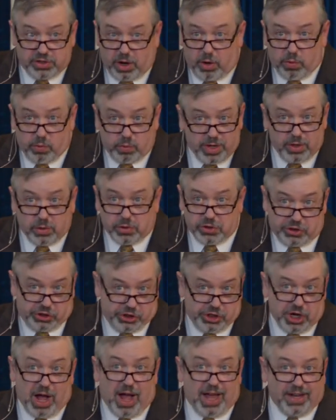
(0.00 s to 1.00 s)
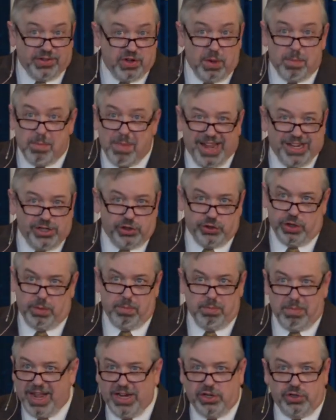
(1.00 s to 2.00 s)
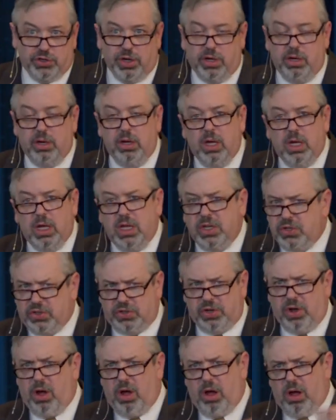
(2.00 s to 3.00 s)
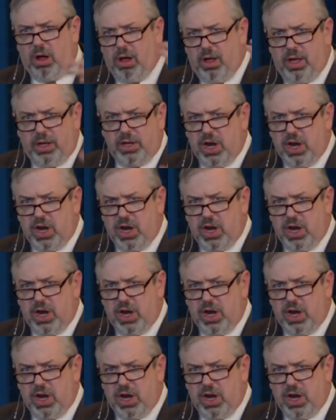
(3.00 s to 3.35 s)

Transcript: a real shot to Machen. Machen saw,